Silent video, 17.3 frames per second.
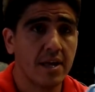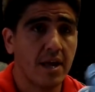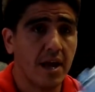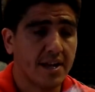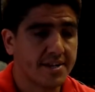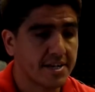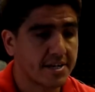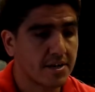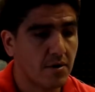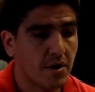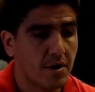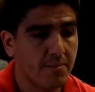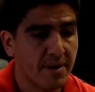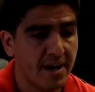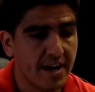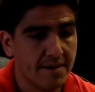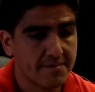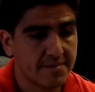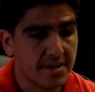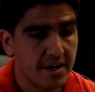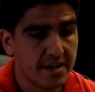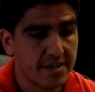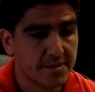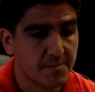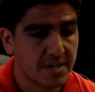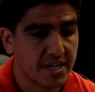I did go up a half
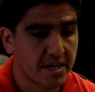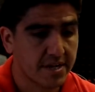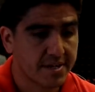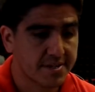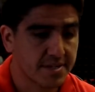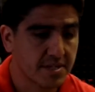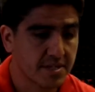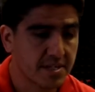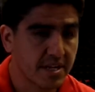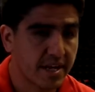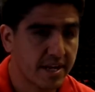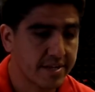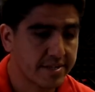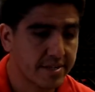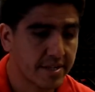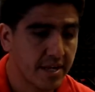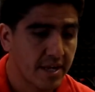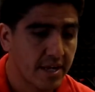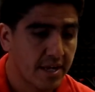size because the size